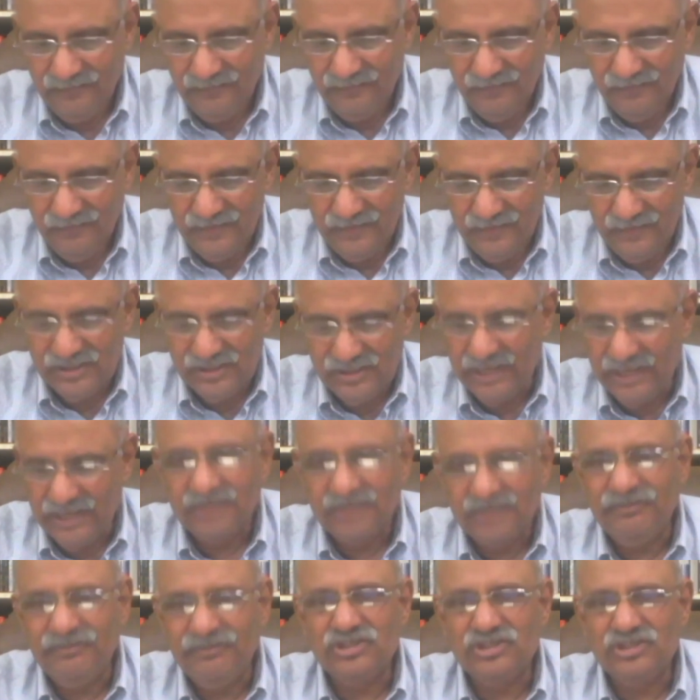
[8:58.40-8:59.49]
is another
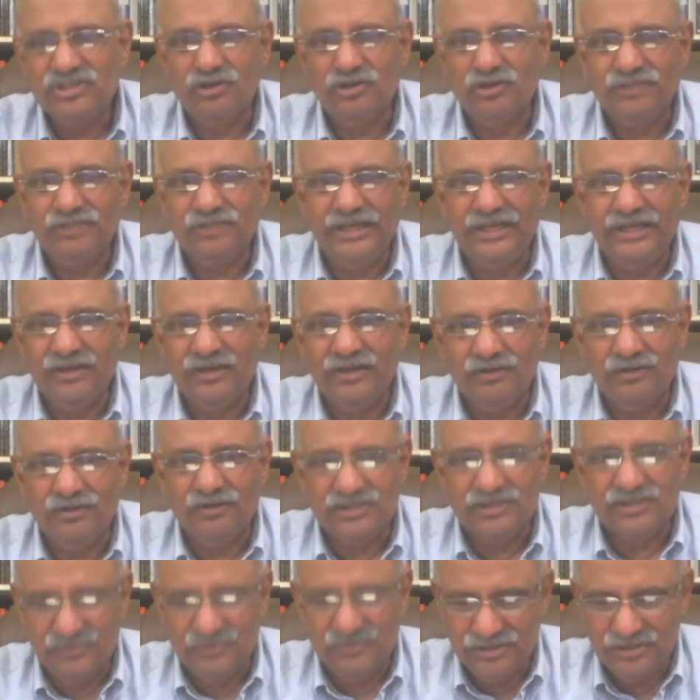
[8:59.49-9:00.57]
feature of the Indian
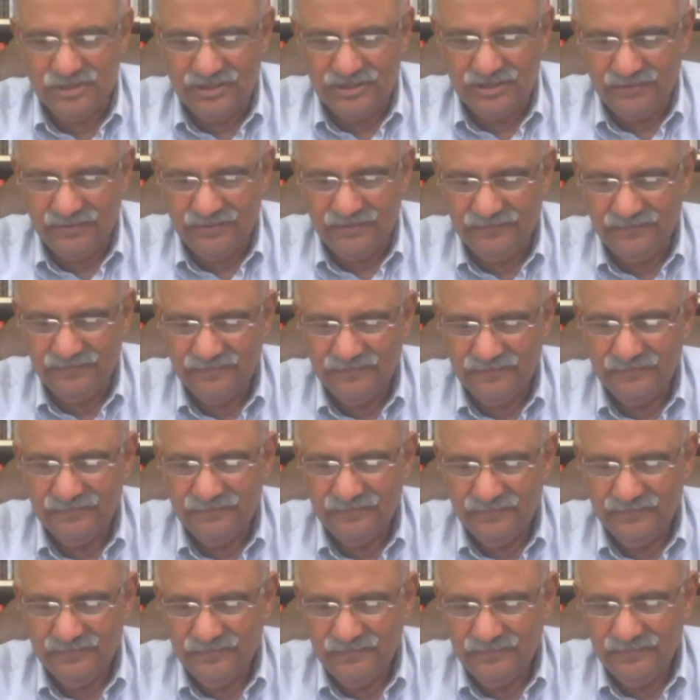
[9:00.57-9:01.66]
Constitution.
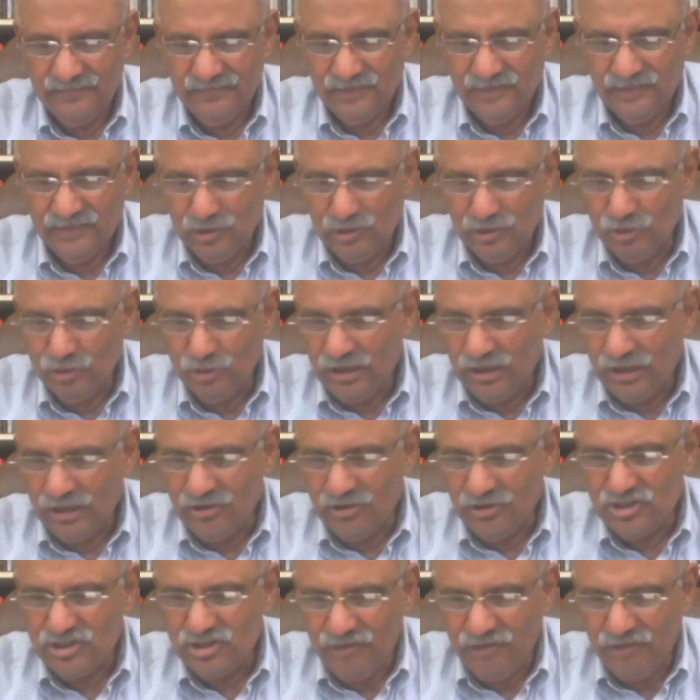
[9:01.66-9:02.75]
Though the
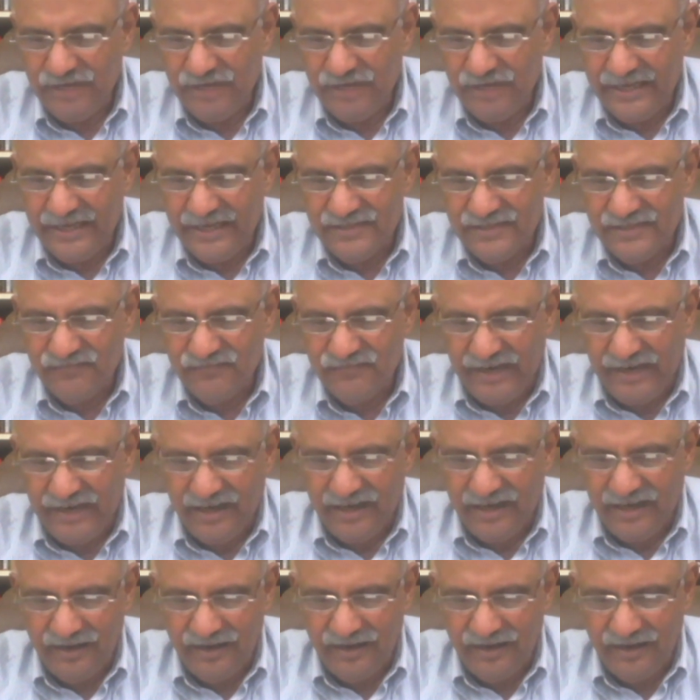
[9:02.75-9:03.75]
Constitution of India is federal